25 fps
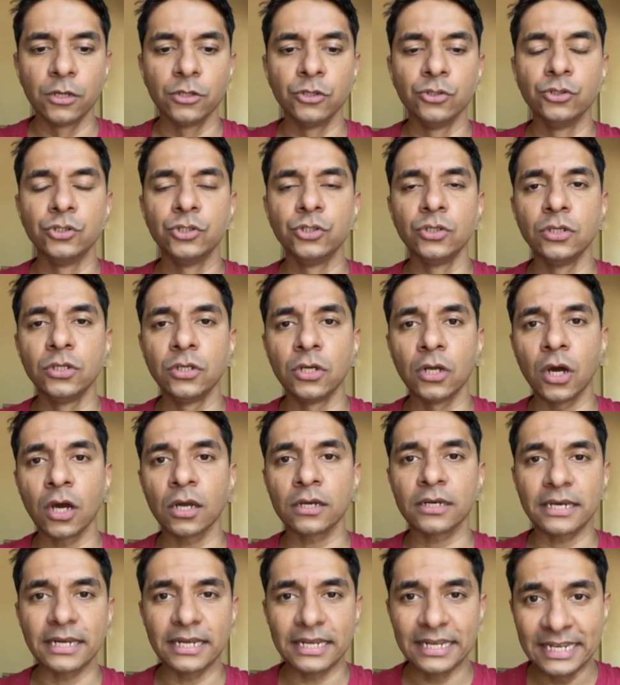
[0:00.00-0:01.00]
You do
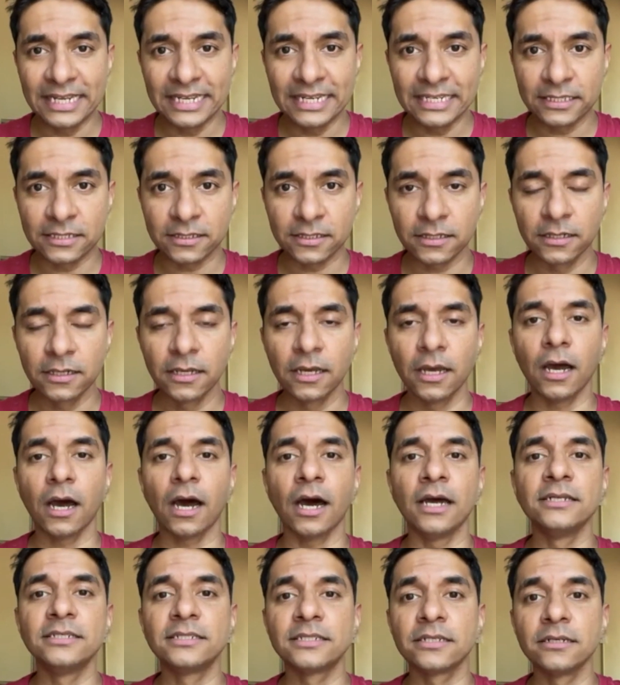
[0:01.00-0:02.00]
not eat
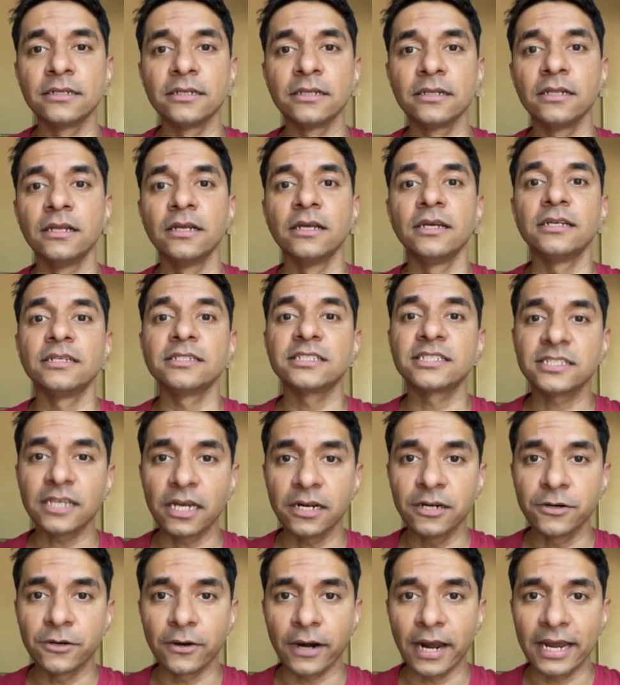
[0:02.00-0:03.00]
until
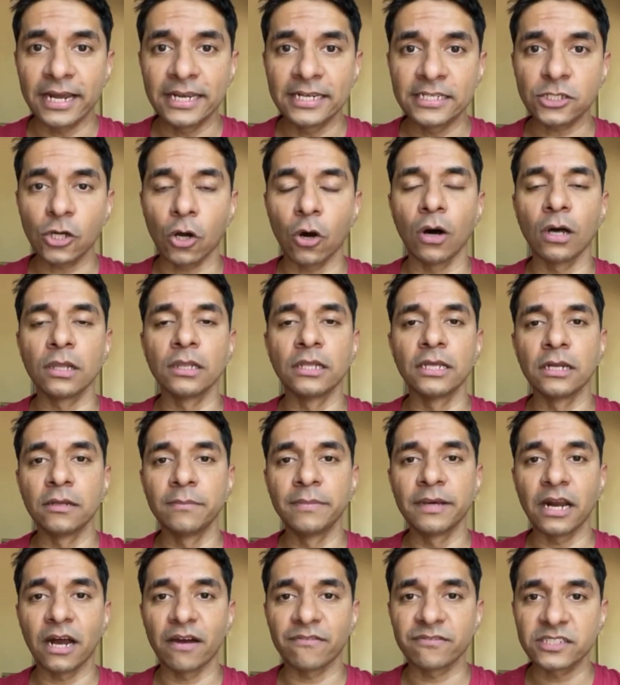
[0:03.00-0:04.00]
sunrise or a little
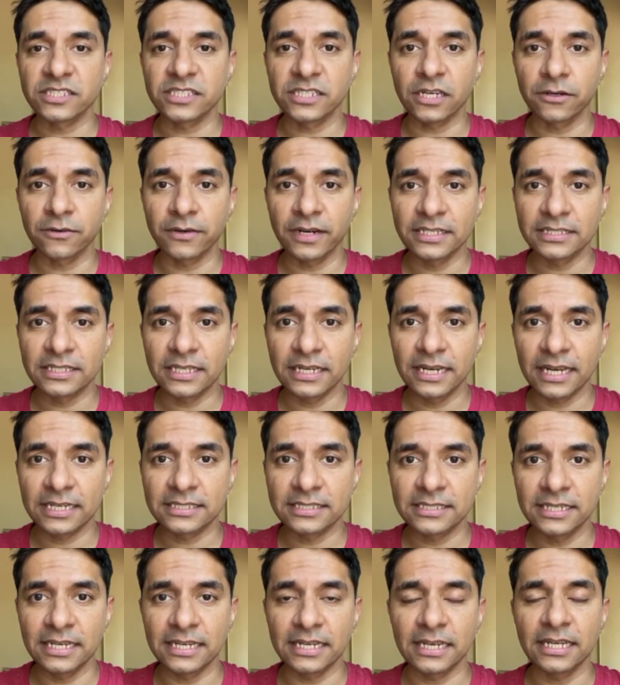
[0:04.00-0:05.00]
bit after sunrise the
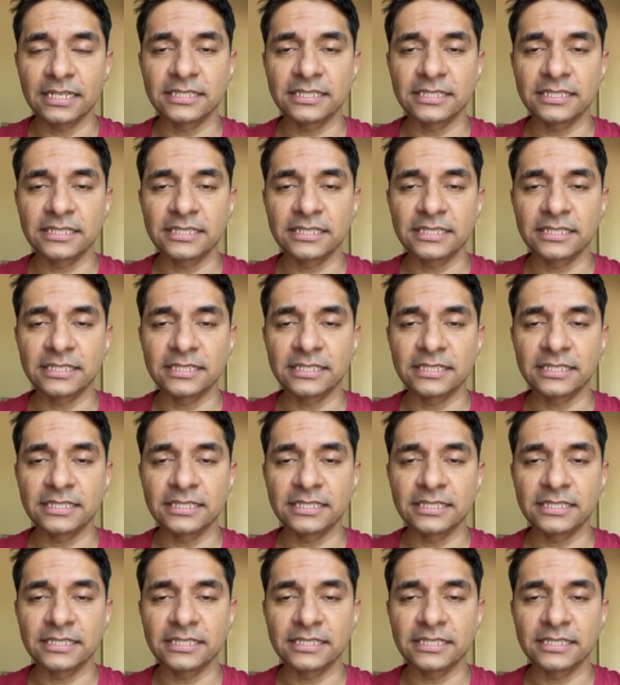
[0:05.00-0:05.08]
next day.